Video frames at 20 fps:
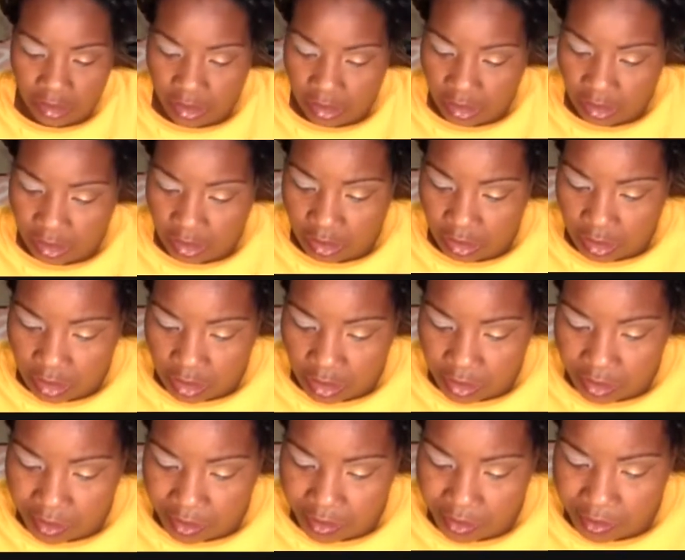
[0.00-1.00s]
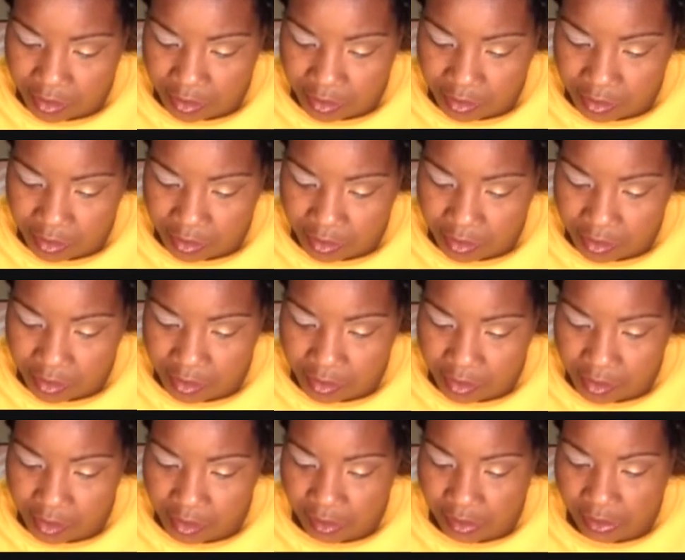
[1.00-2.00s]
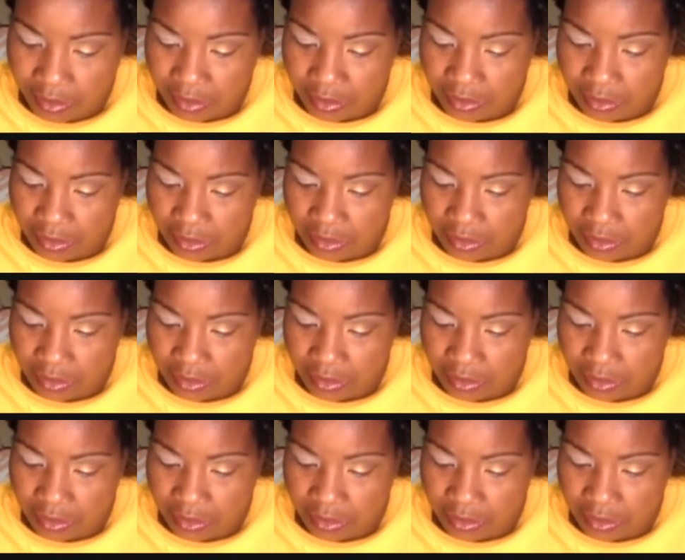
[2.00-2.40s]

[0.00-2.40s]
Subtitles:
(silence)